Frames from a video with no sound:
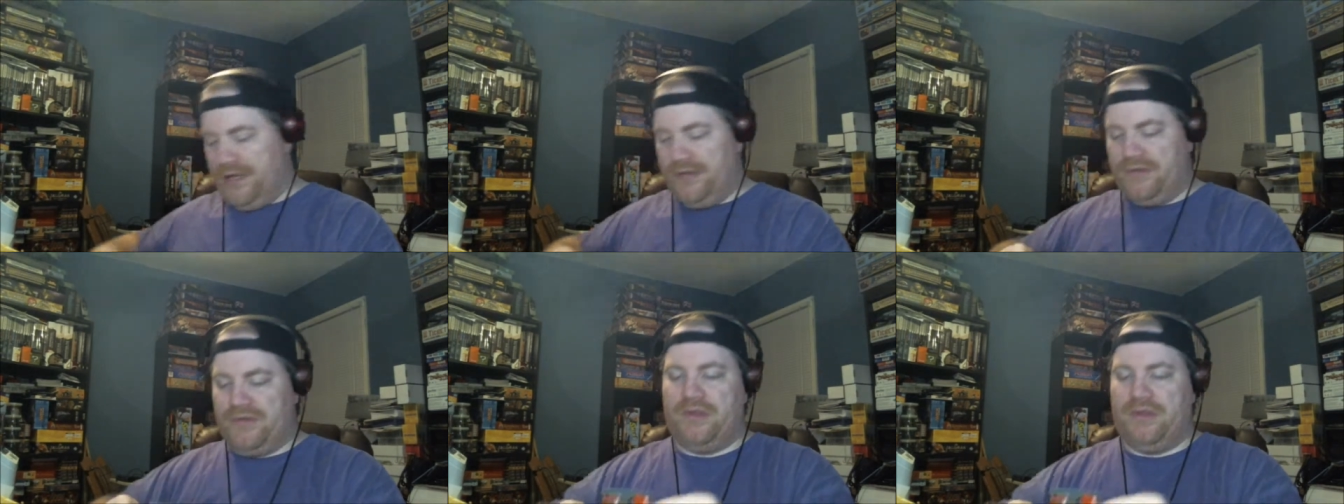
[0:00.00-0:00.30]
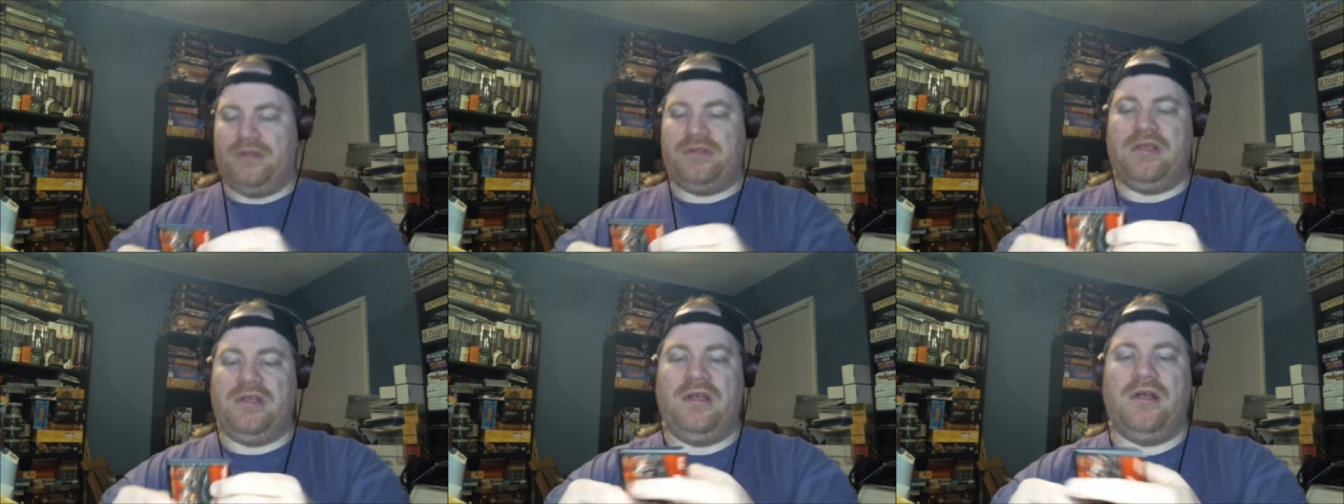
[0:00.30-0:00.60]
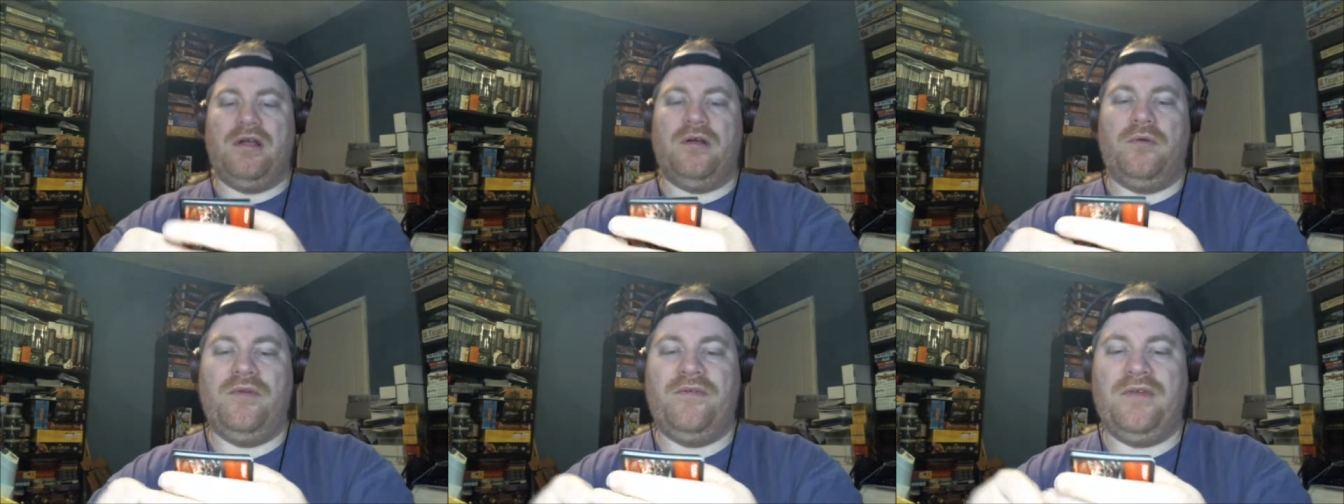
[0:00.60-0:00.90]
so let's see
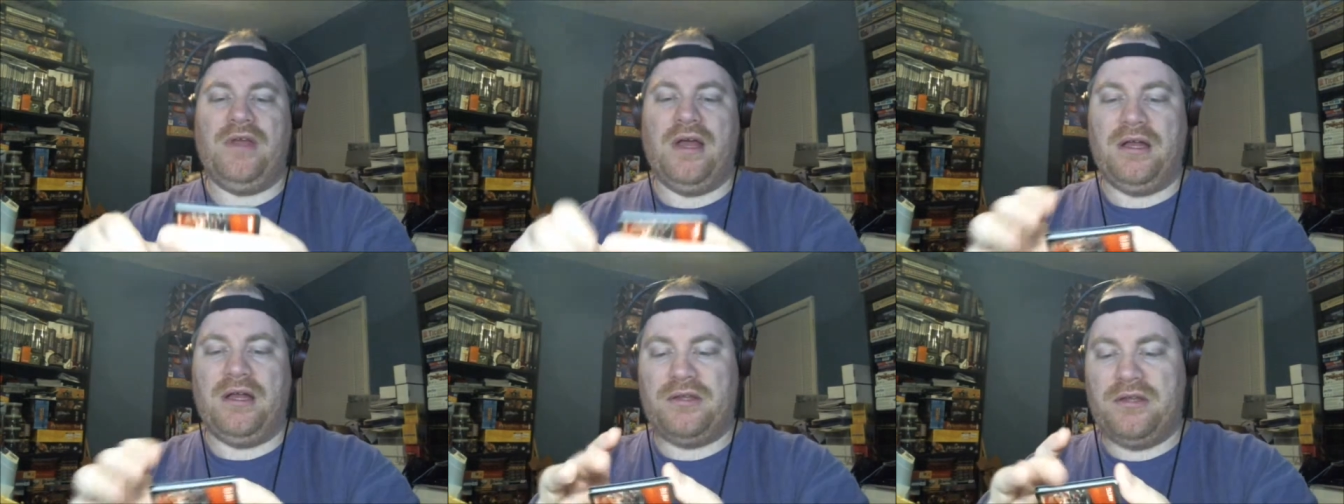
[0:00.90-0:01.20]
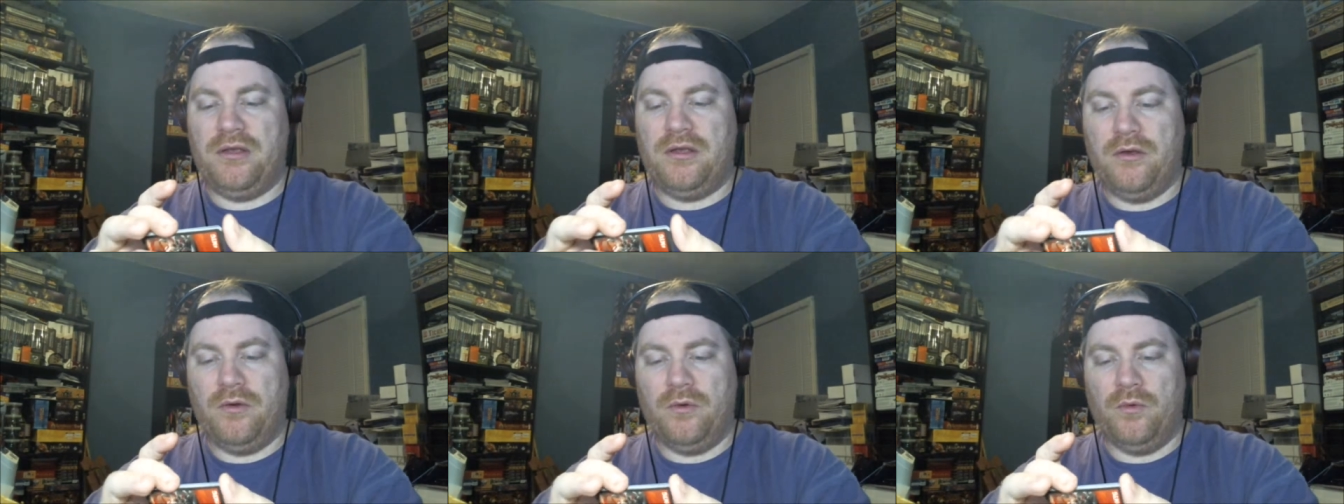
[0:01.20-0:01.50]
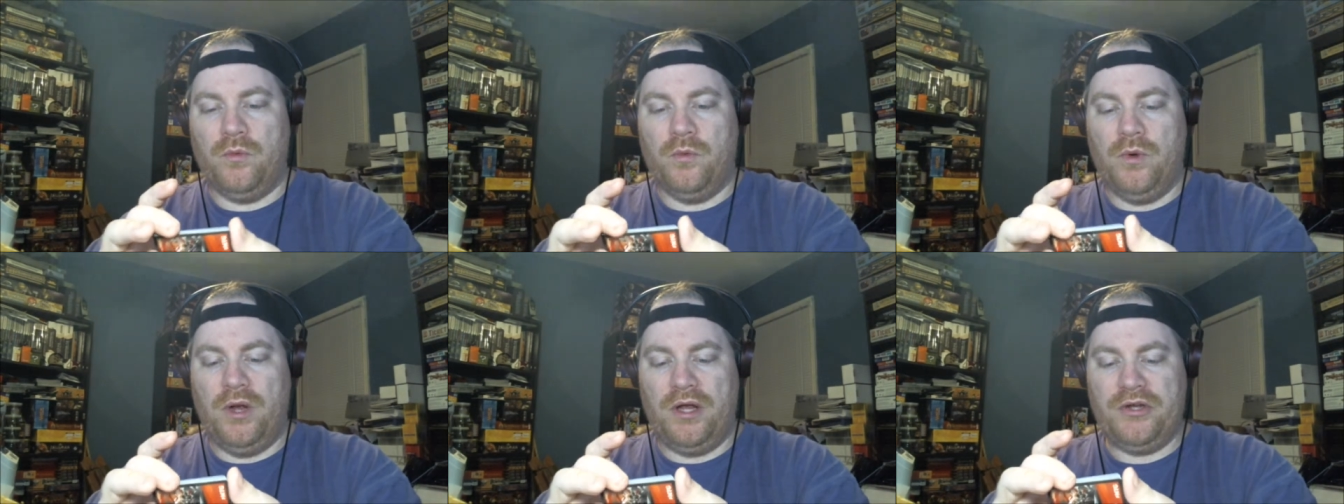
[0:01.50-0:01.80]
here. We've got
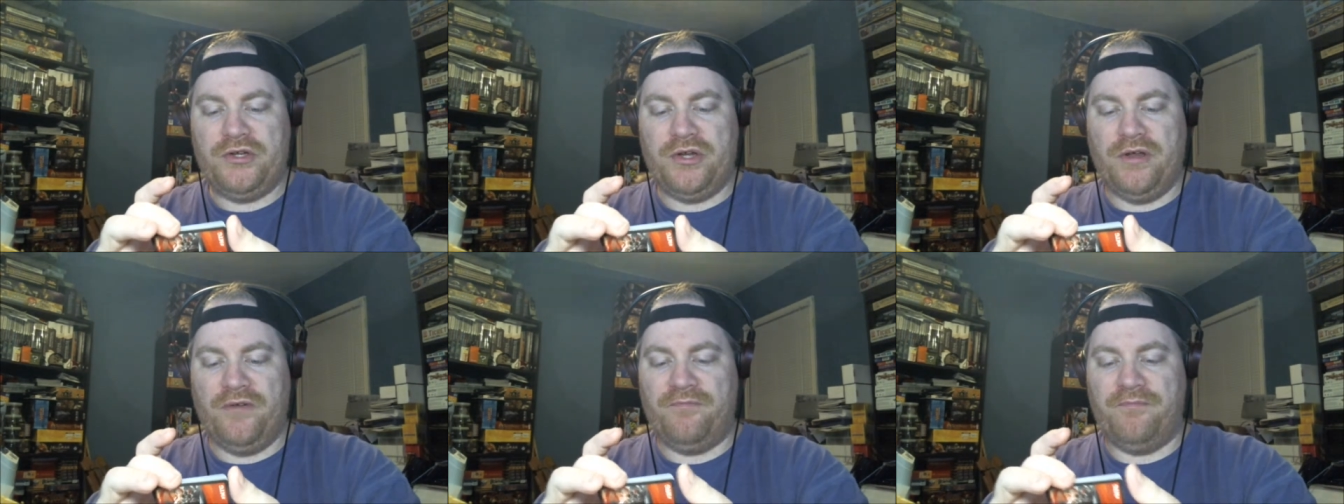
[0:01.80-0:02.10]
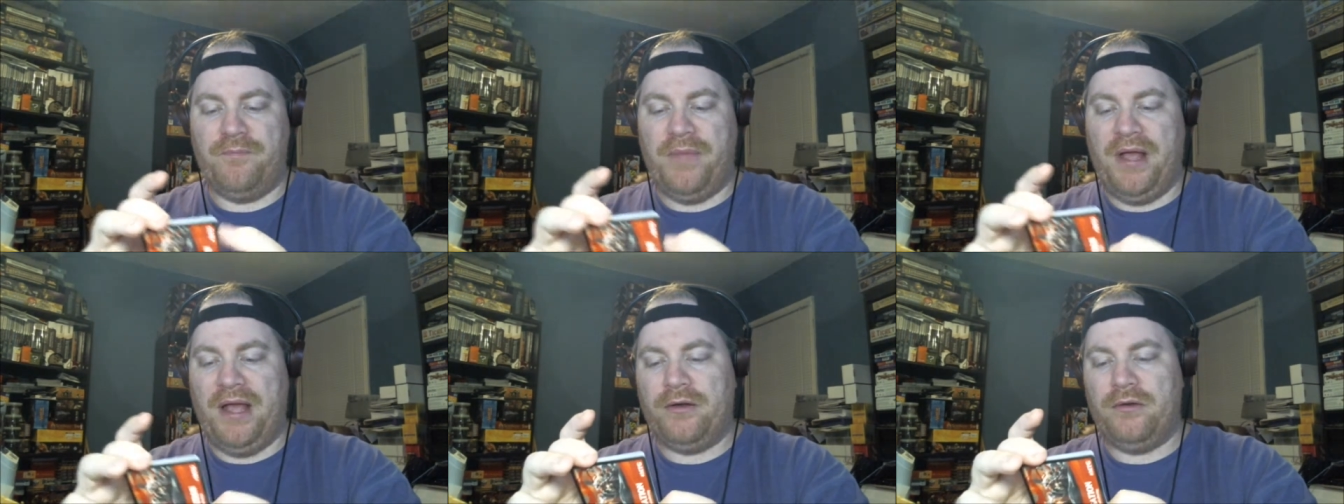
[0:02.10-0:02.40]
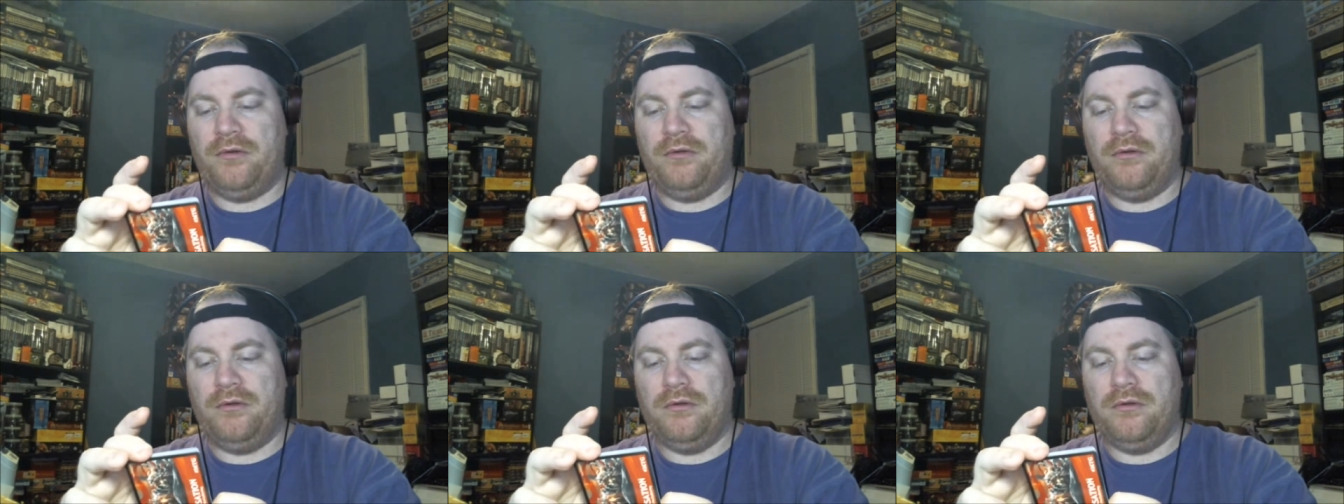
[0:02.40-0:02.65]
Rush of Battle,